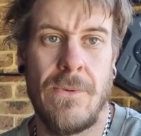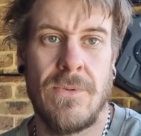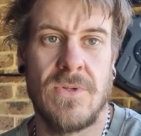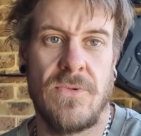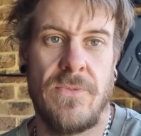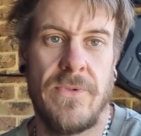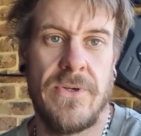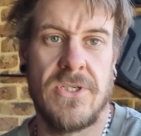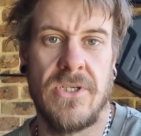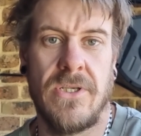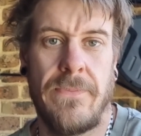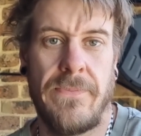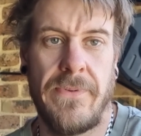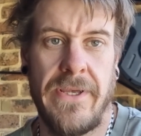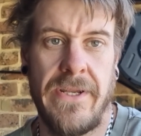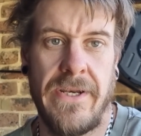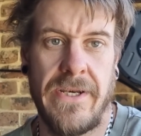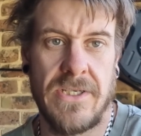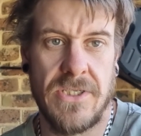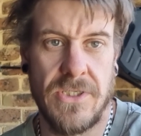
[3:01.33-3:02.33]
was originally
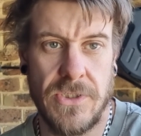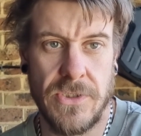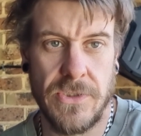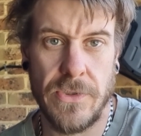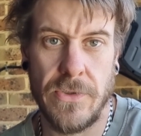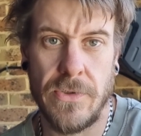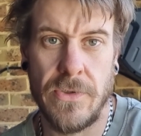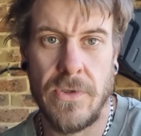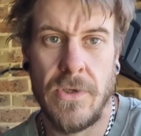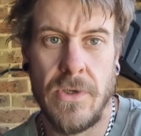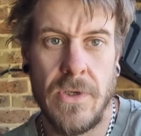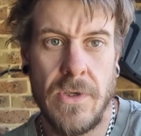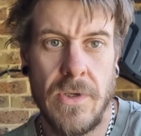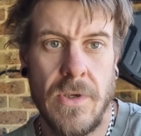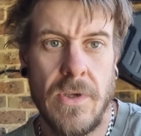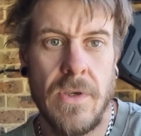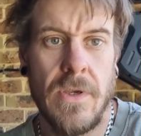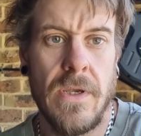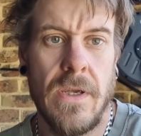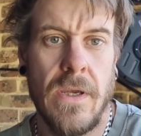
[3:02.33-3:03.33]
planning to do.
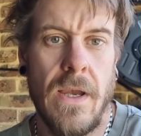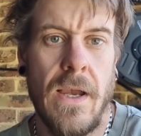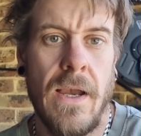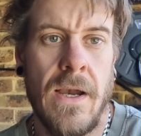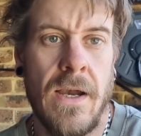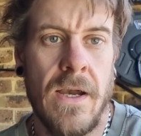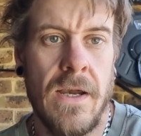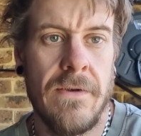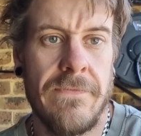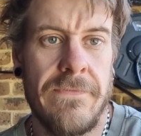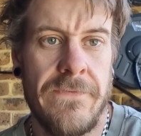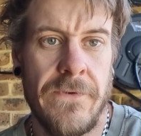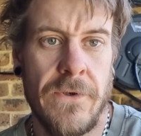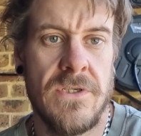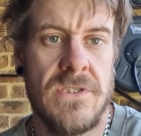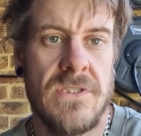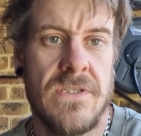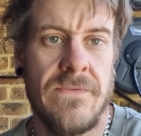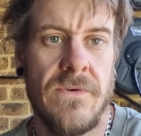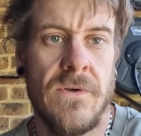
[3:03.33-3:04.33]

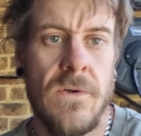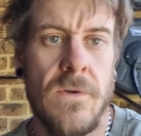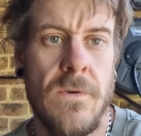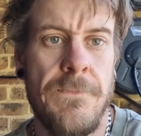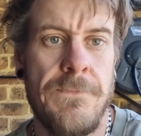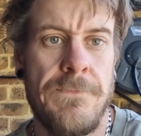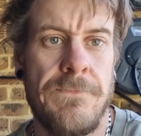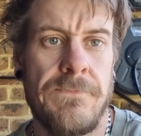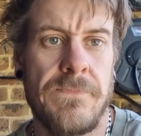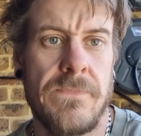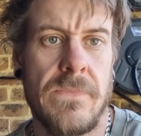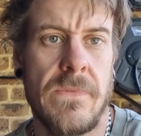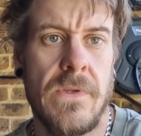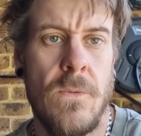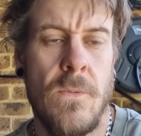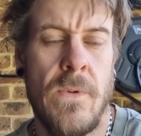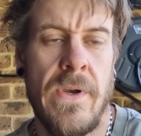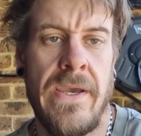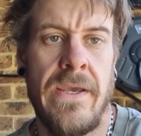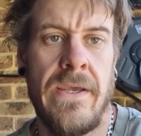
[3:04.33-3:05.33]
First of all,
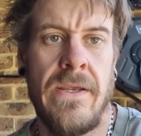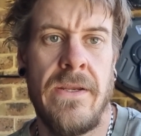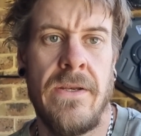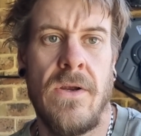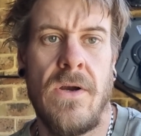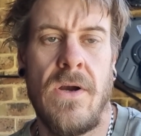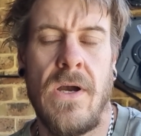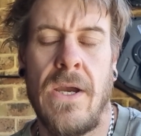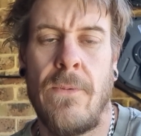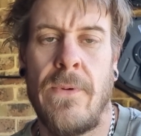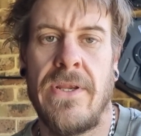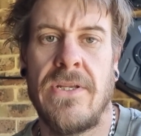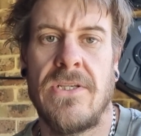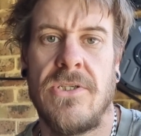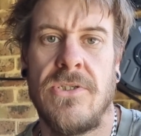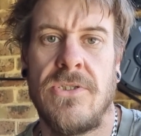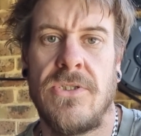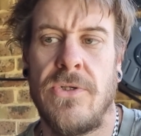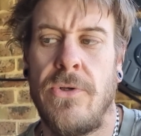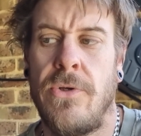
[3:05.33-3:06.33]
when I went to
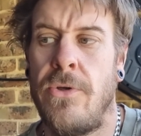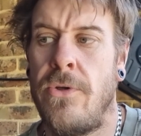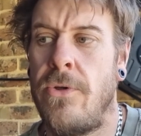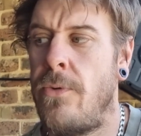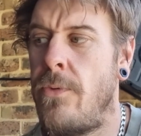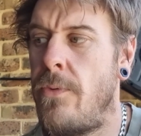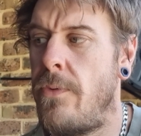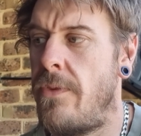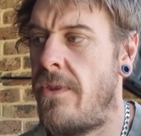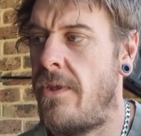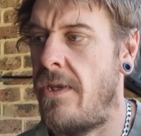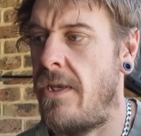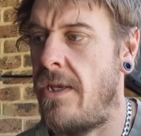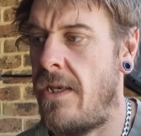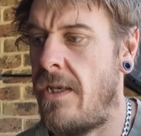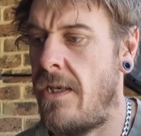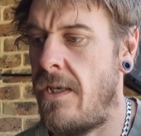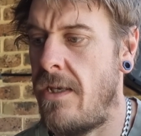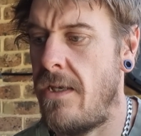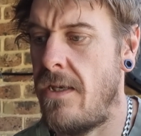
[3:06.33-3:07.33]
do
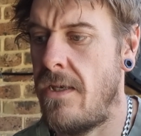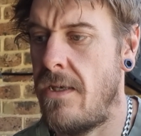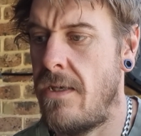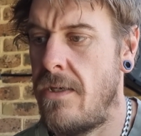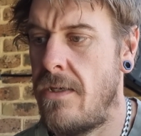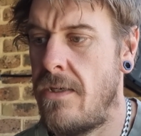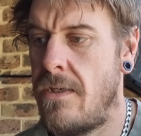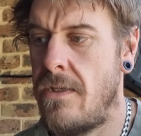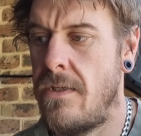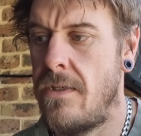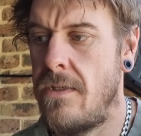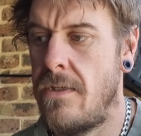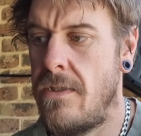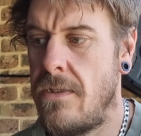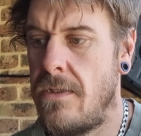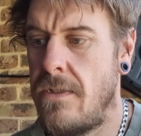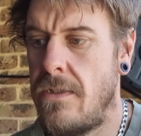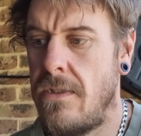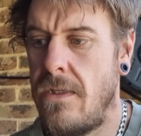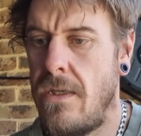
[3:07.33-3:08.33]
the
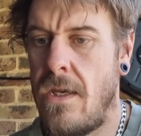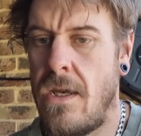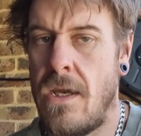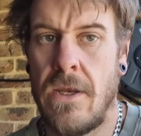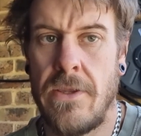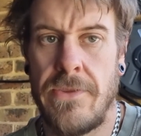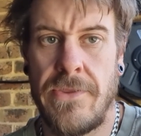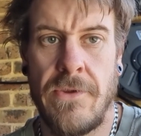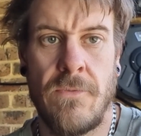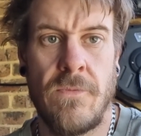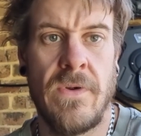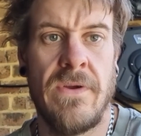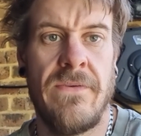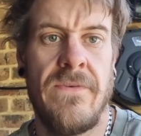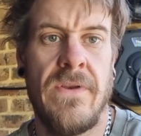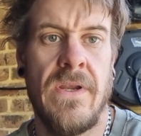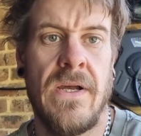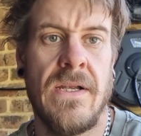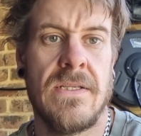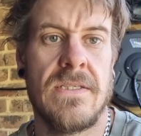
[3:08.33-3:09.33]
rib
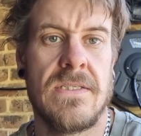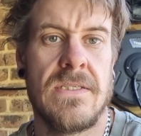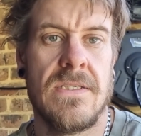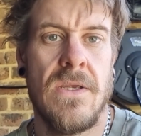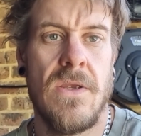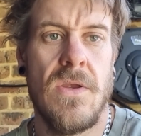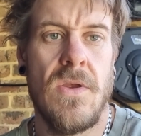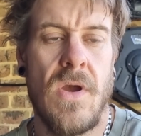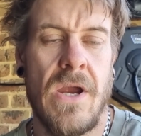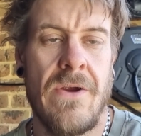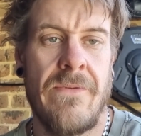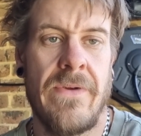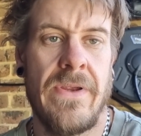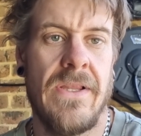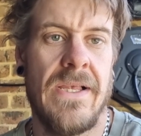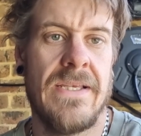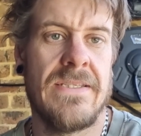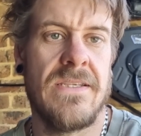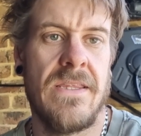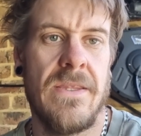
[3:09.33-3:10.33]
nuts, I
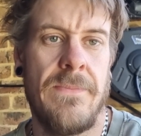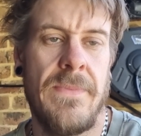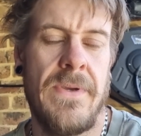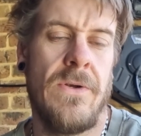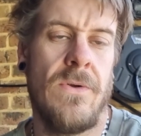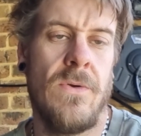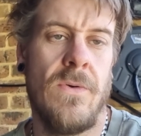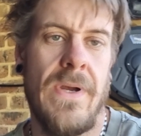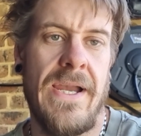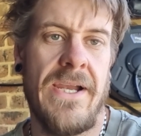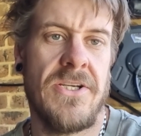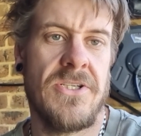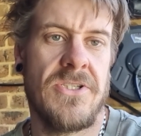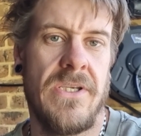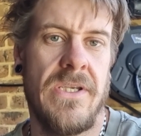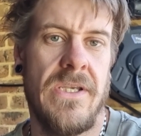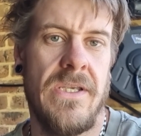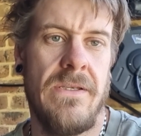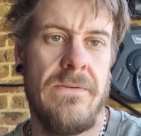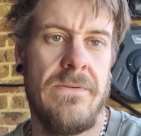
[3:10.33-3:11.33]
realized that the metal
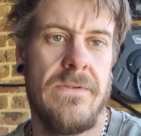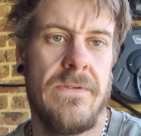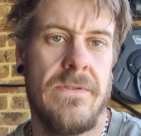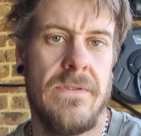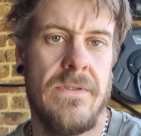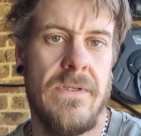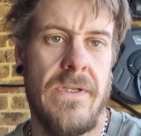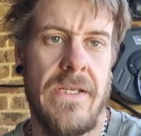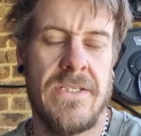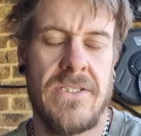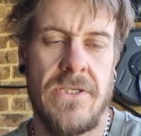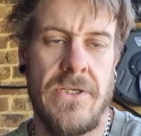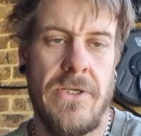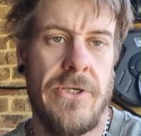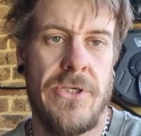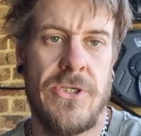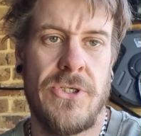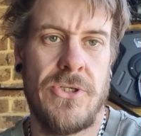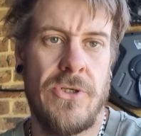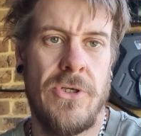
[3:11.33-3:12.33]
actually isn't a
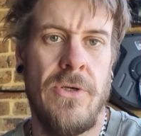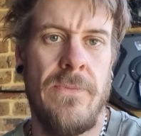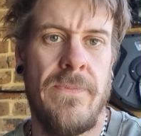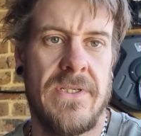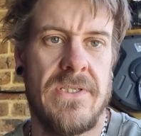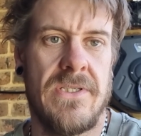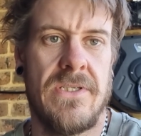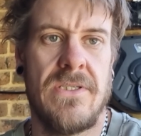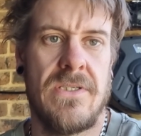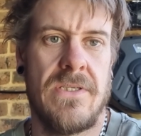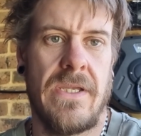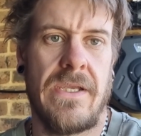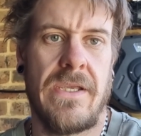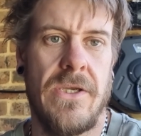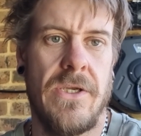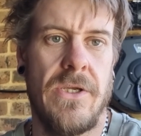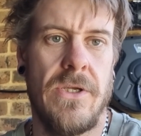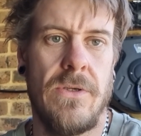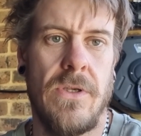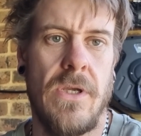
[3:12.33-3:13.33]
tube, it's just like
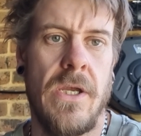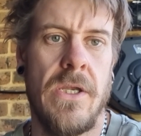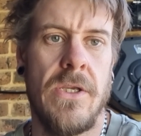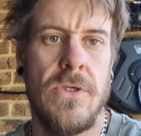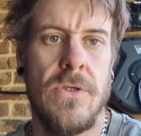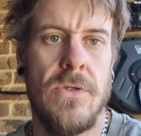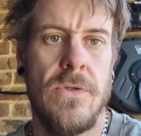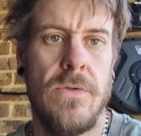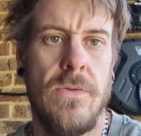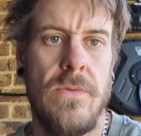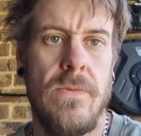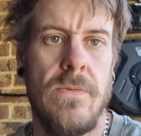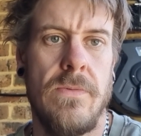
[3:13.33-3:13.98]
a U